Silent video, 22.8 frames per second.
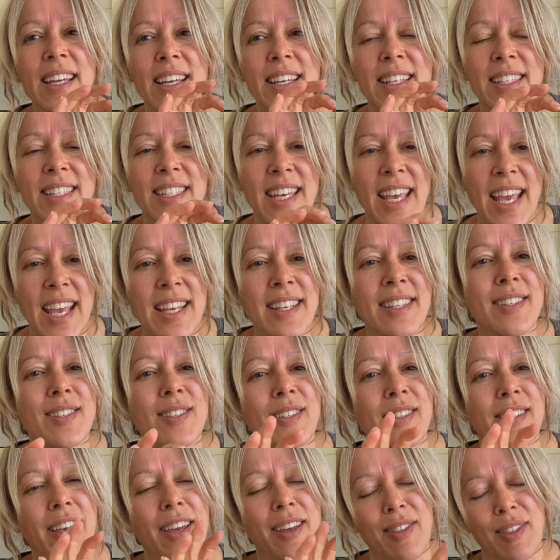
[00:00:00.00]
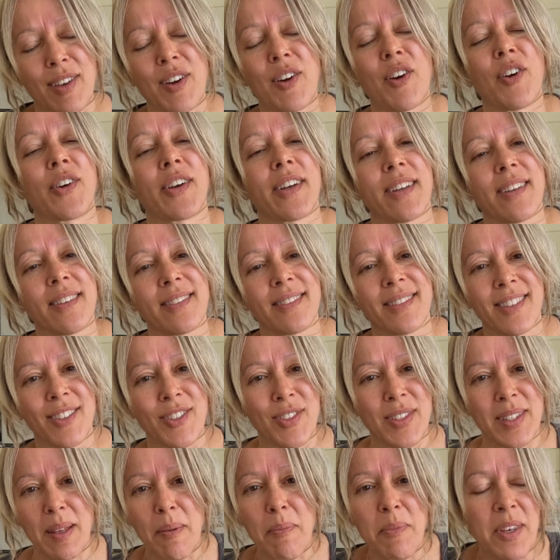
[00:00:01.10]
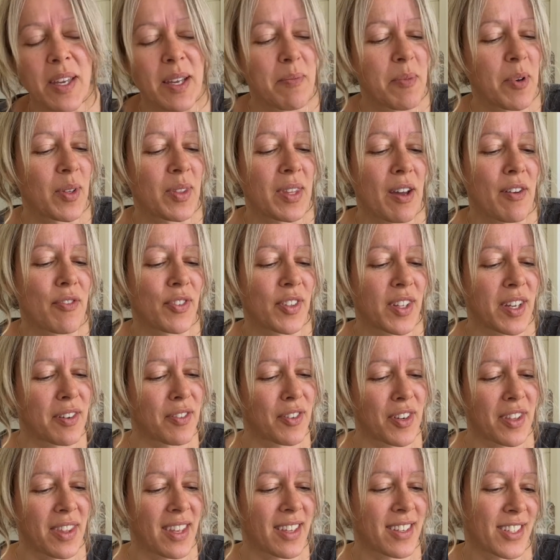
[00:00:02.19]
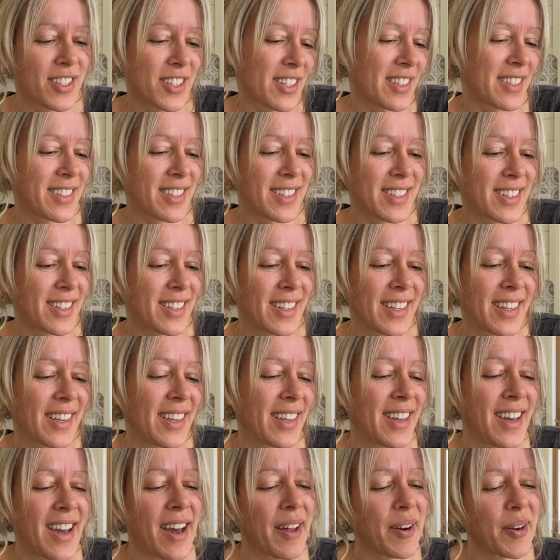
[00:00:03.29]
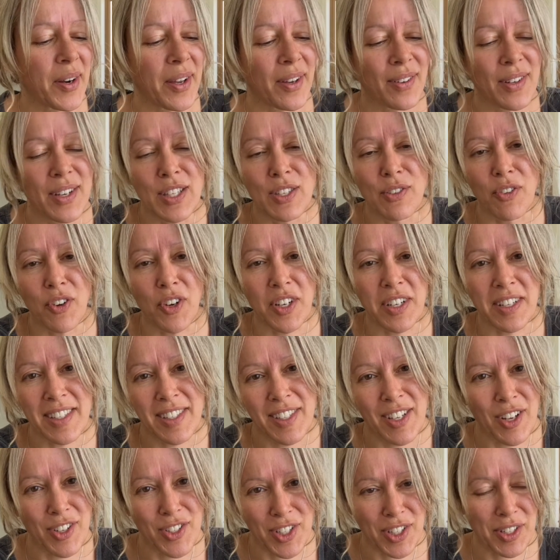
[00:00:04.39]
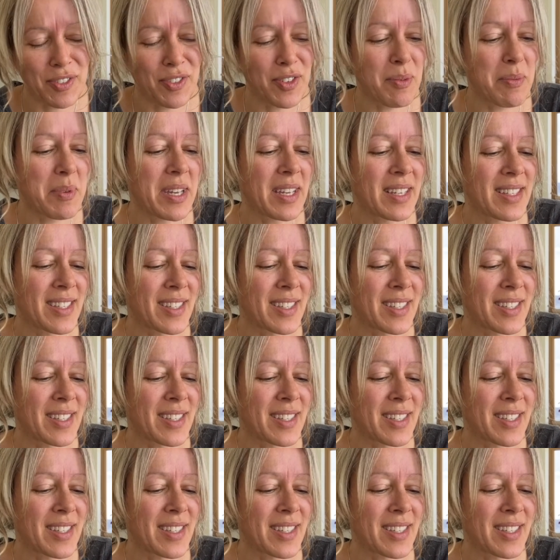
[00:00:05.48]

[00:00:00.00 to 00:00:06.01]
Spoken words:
tastes like the garden. There's something about that flavor that just, I don't know, it's very nostalgic for me.